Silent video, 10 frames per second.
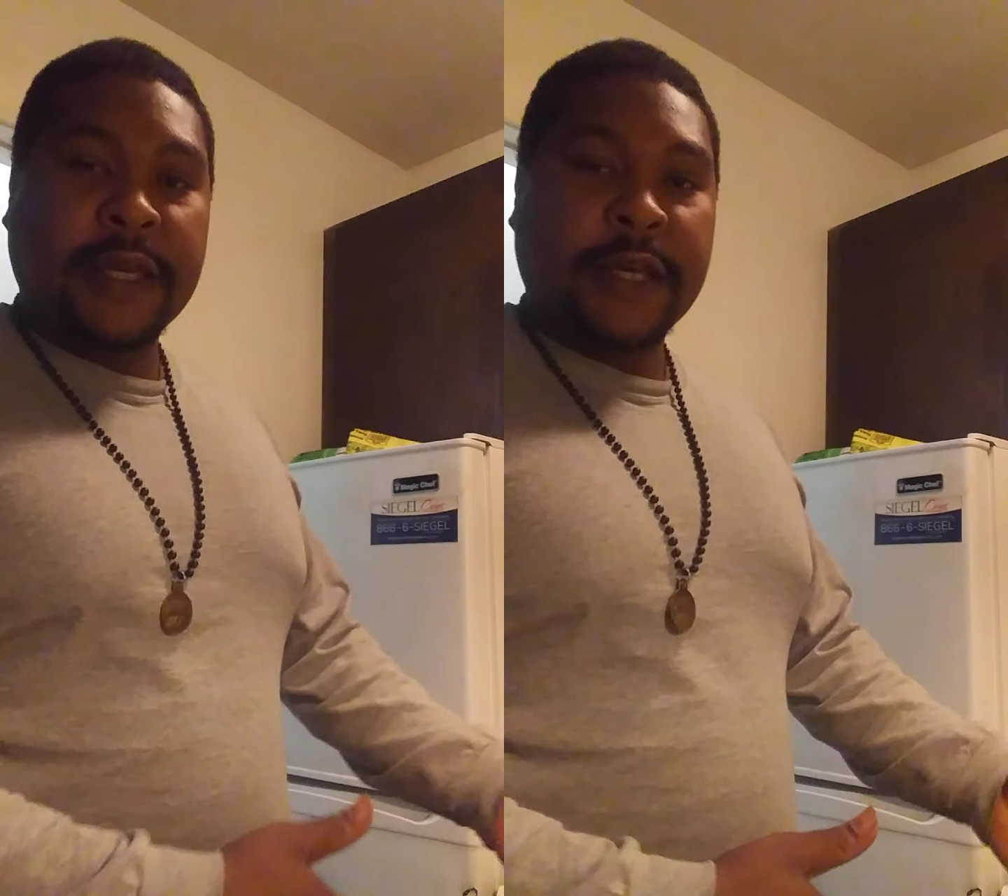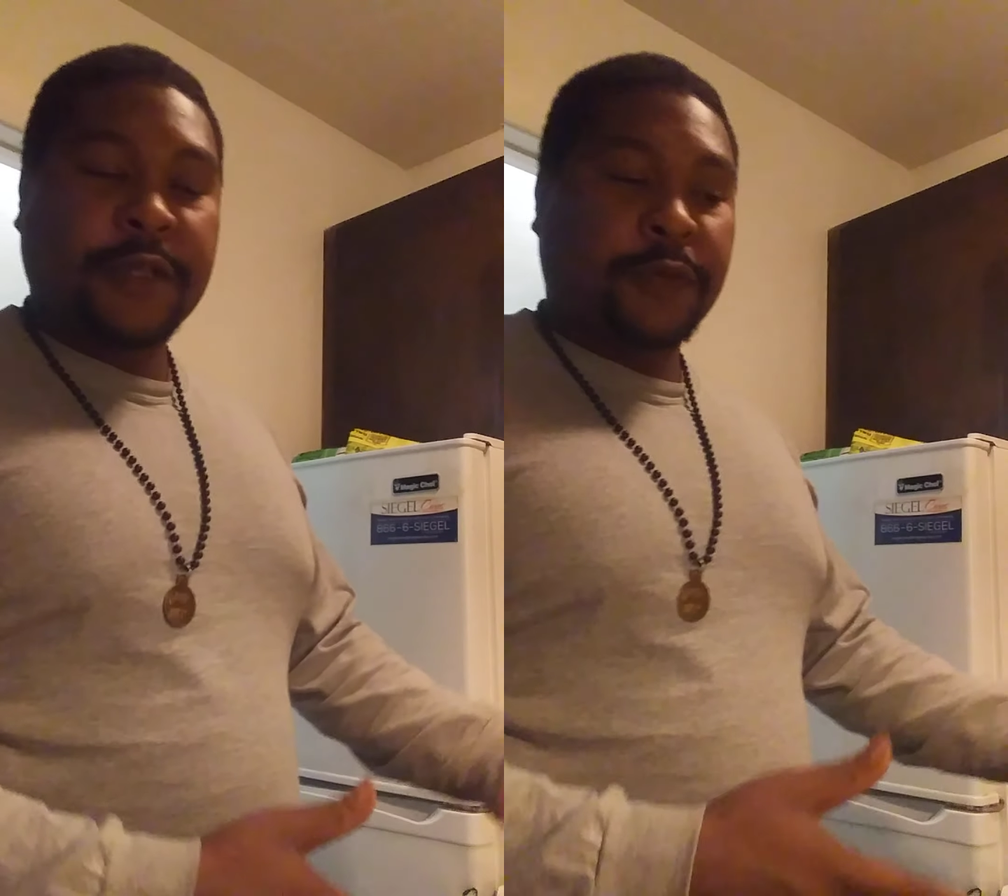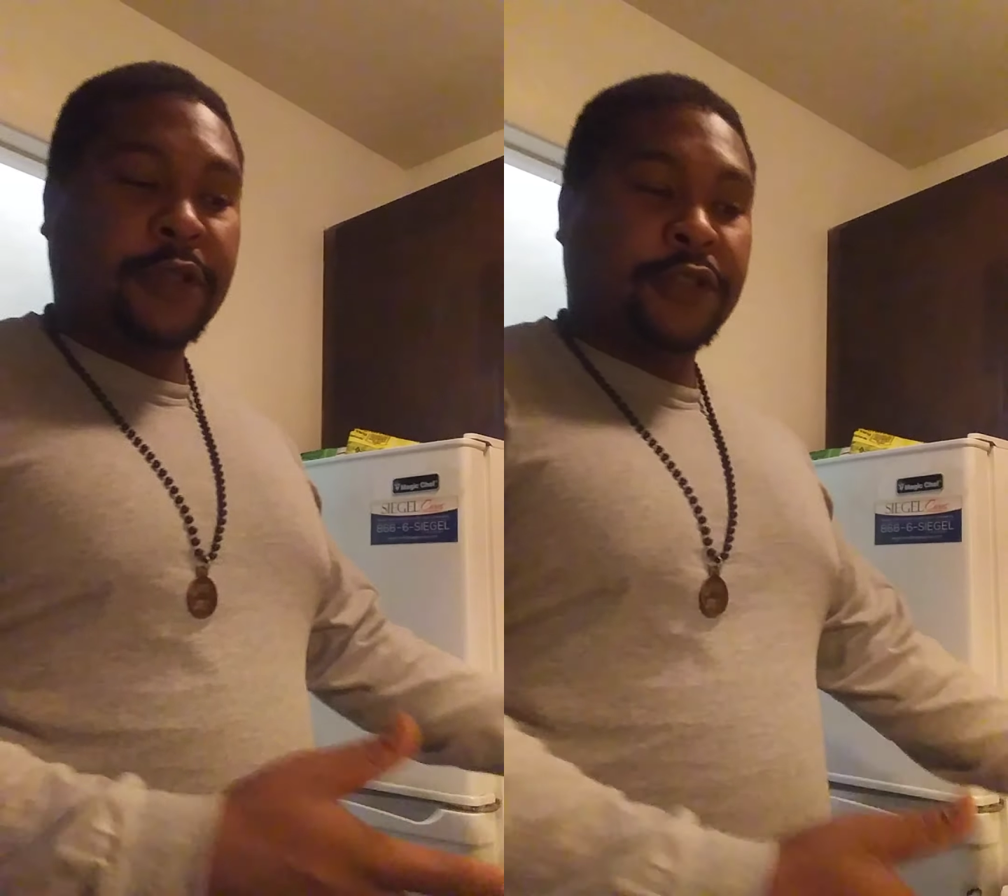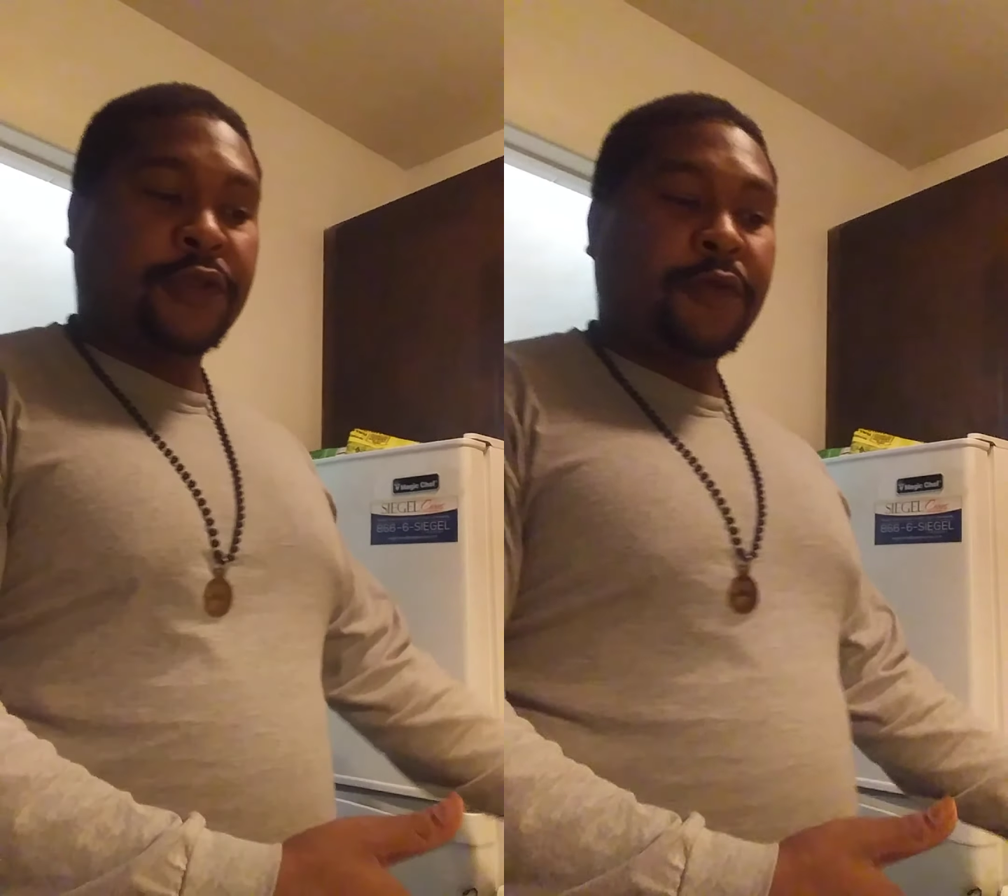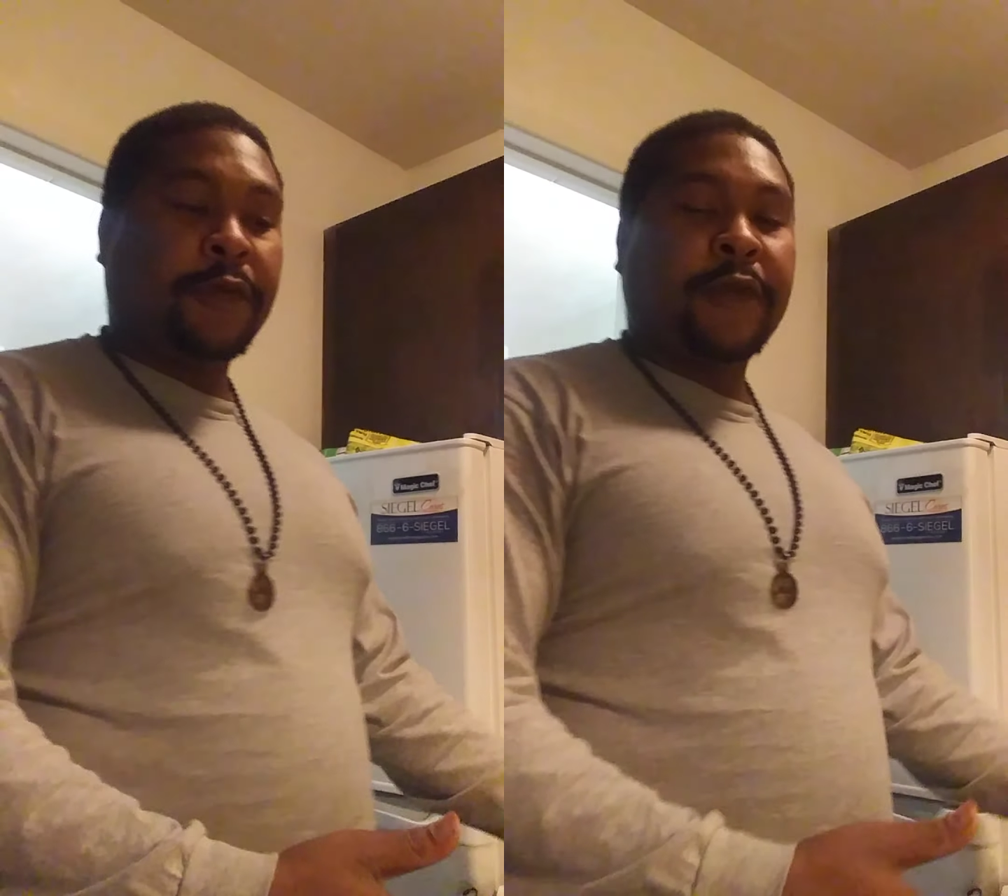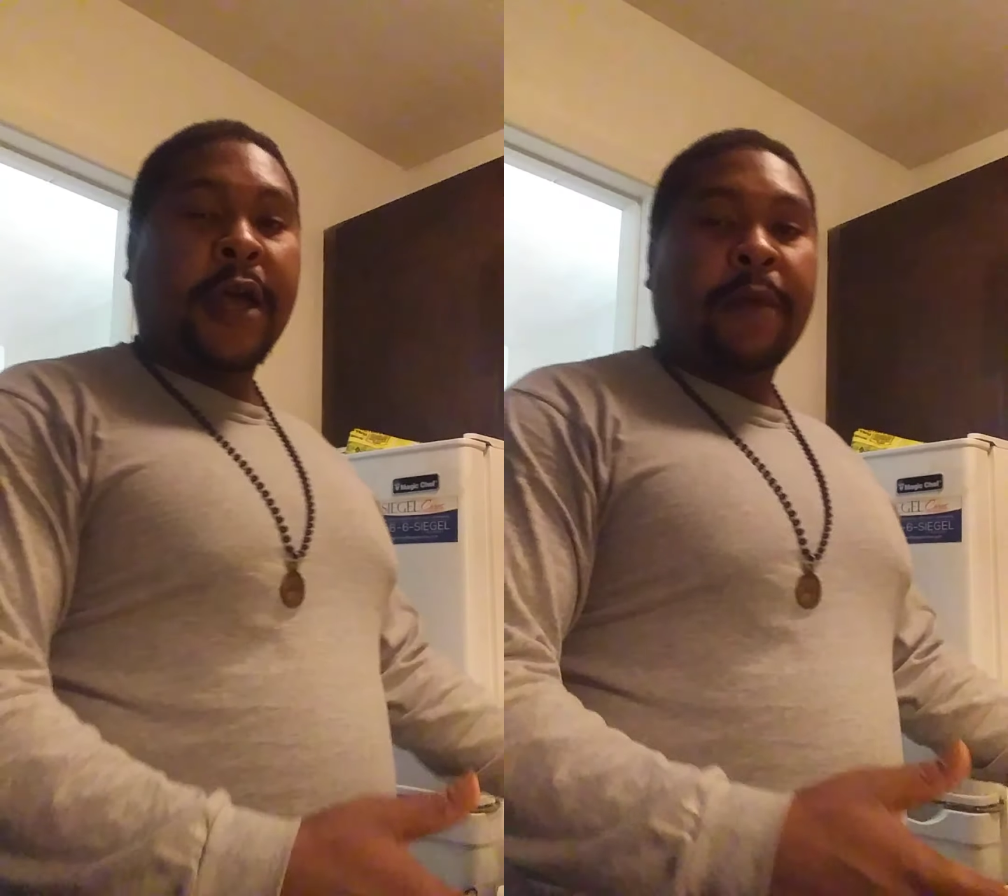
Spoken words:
kids with the truth,